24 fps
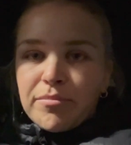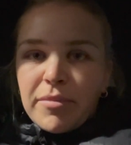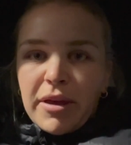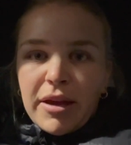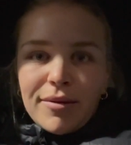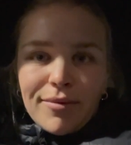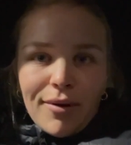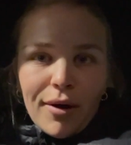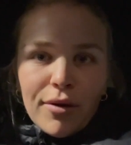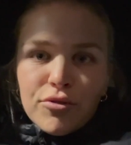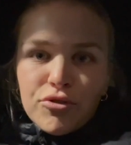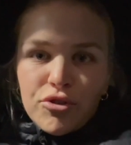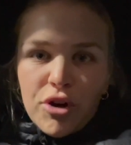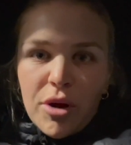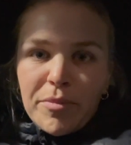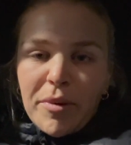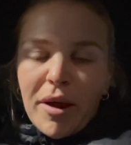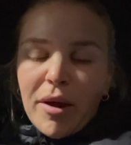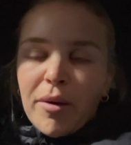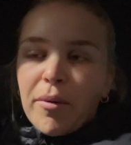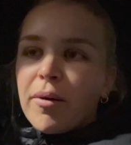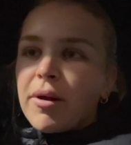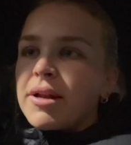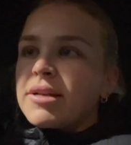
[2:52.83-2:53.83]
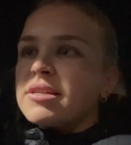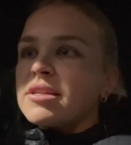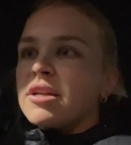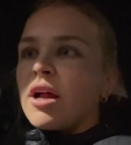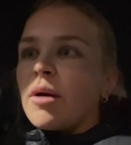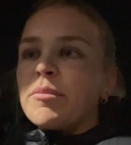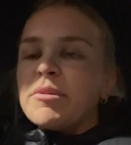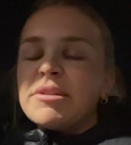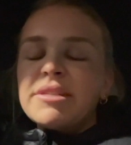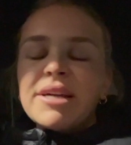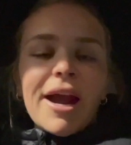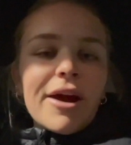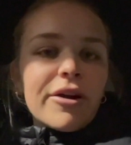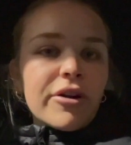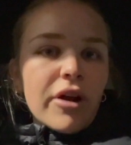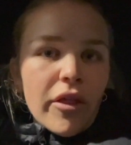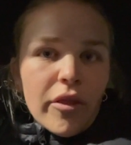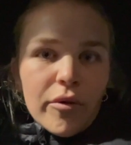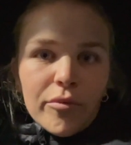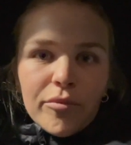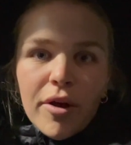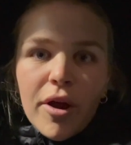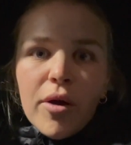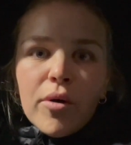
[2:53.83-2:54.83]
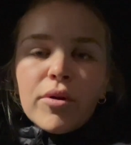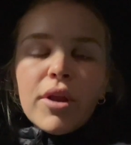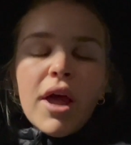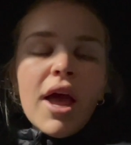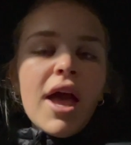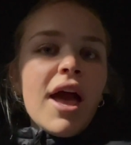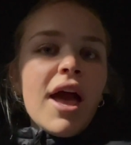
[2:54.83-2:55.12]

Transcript: big road trip. I wanted to not be tired on the road.